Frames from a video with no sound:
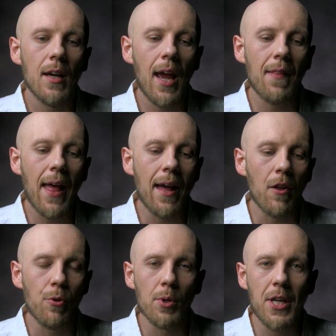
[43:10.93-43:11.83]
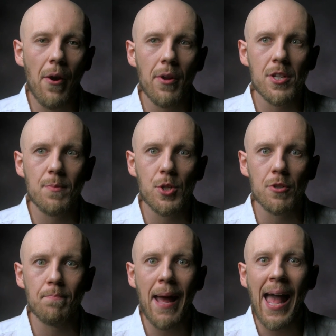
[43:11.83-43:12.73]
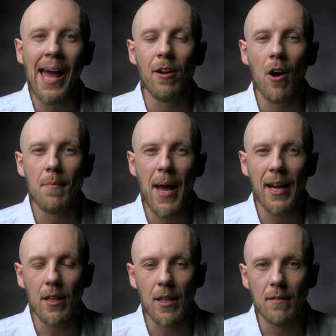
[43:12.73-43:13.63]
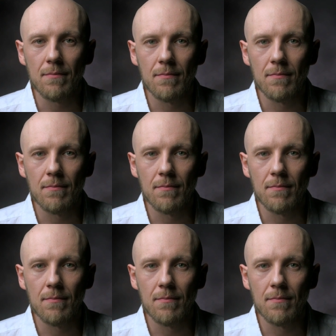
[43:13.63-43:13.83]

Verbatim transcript: and that authoritarianism is just bad automatically.